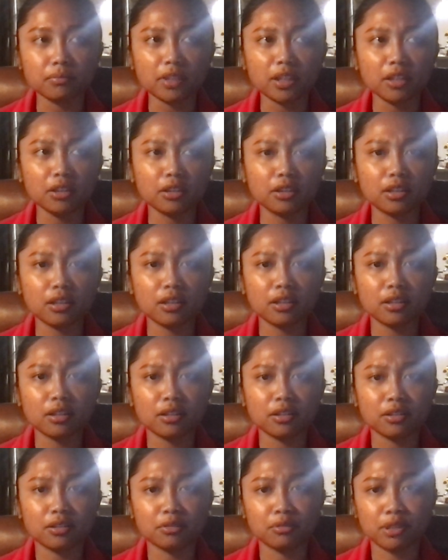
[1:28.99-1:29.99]

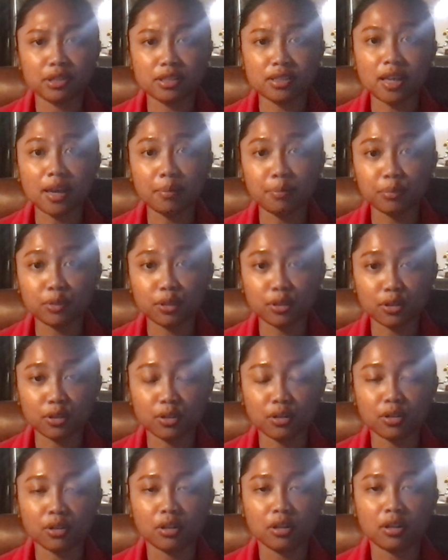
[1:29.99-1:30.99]
the
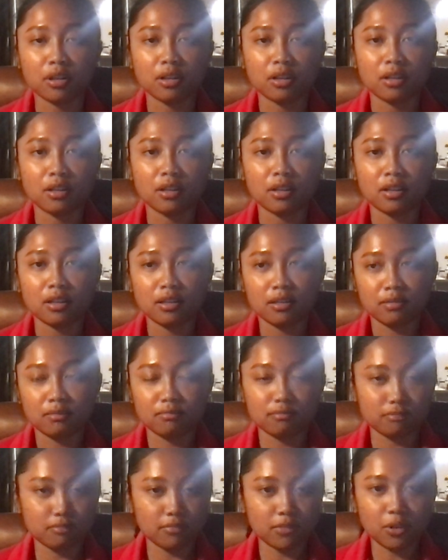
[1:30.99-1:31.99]
receptor
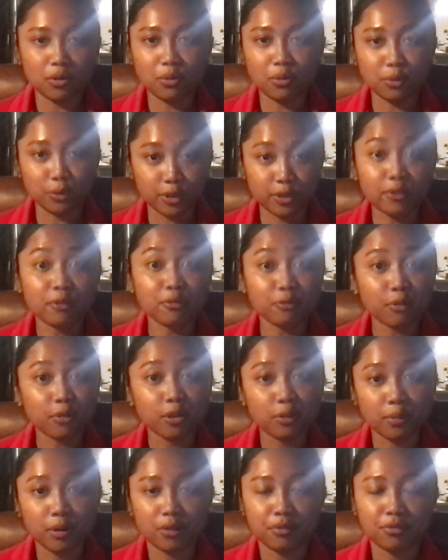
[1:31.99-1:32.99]
or the
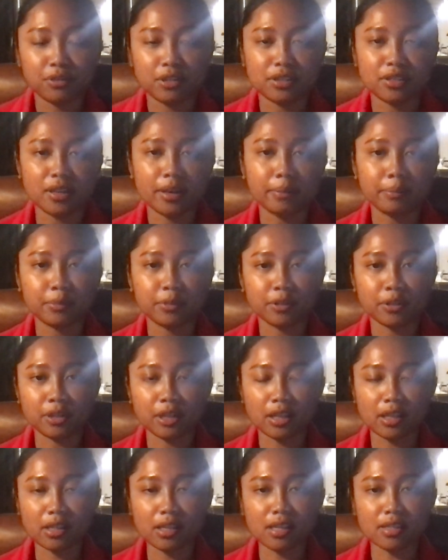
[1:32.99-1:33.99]
form of receptor
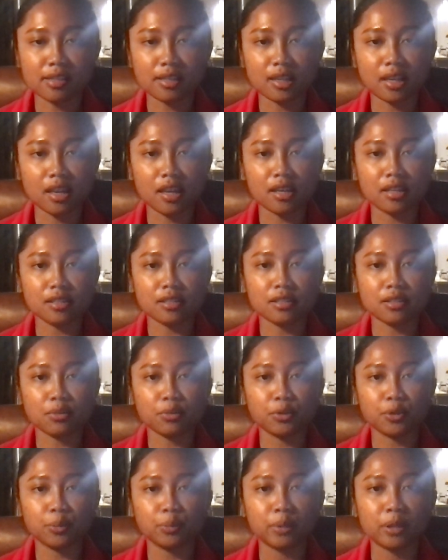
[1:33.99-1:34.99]
in this case
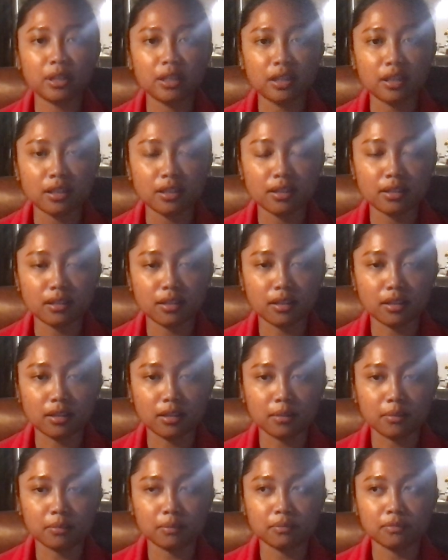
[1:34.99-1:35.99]
would be
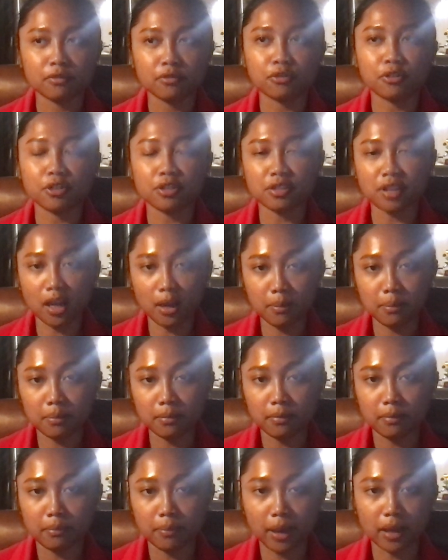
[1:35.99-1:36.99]
for some
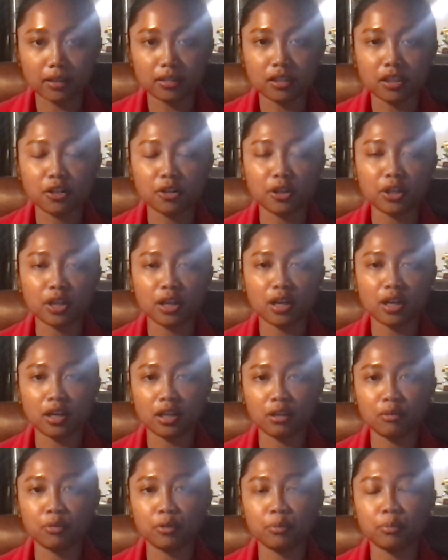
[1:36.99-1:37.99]
bacteria
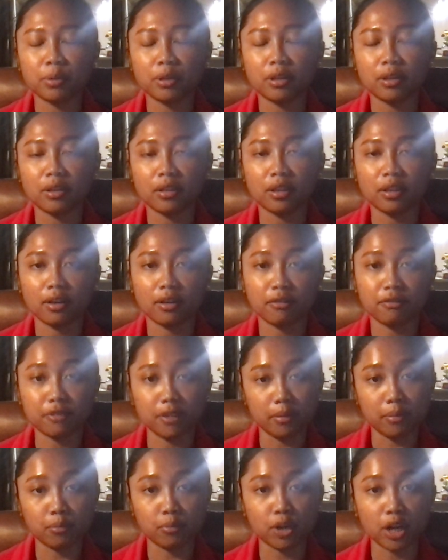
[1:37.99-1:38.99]
it would be the
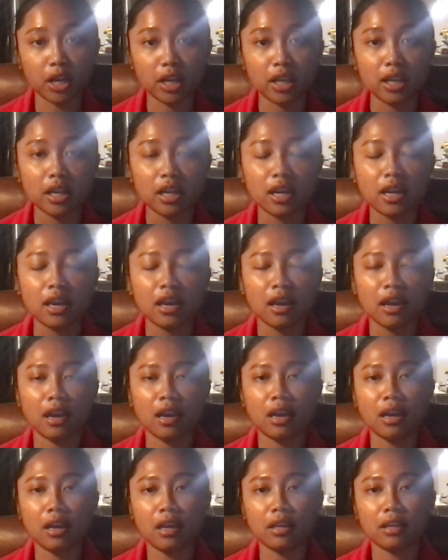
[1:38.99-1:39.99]
fimbriae,
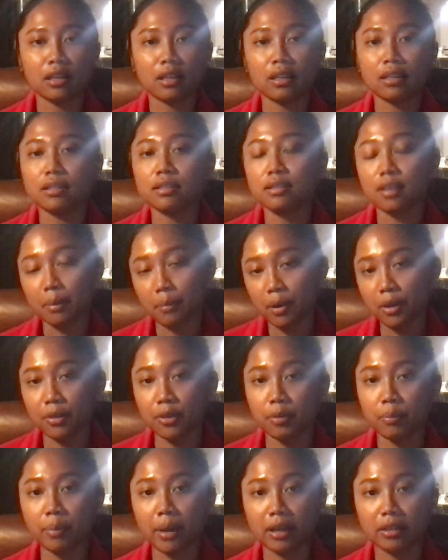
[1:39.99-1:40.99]
and in some
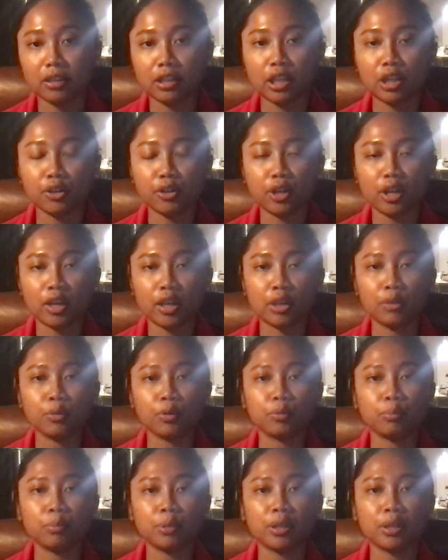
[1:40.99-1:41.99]
other bacteria it
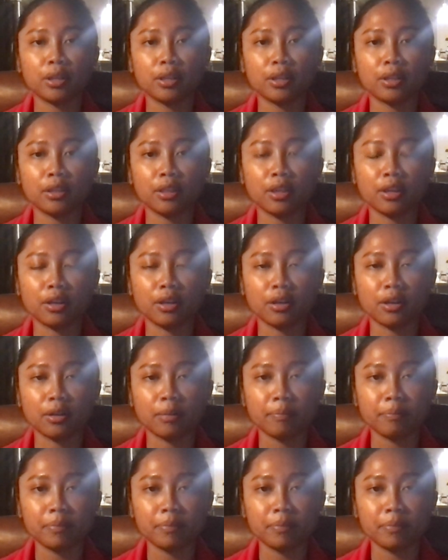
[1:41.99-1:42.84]
would be the